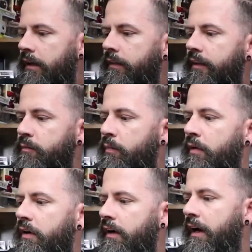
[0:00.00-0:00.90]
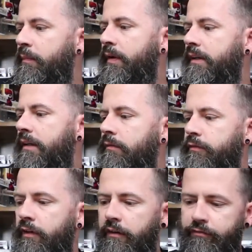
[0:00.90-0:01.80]
This book I picked up
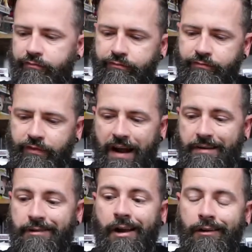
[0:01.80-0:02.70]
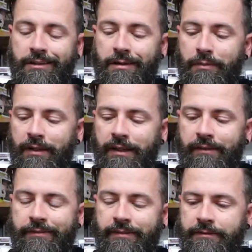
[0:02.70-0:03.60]
for $5, I
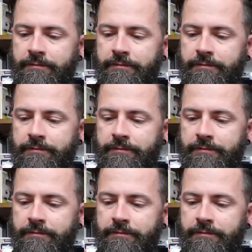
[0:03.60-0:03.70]
believe.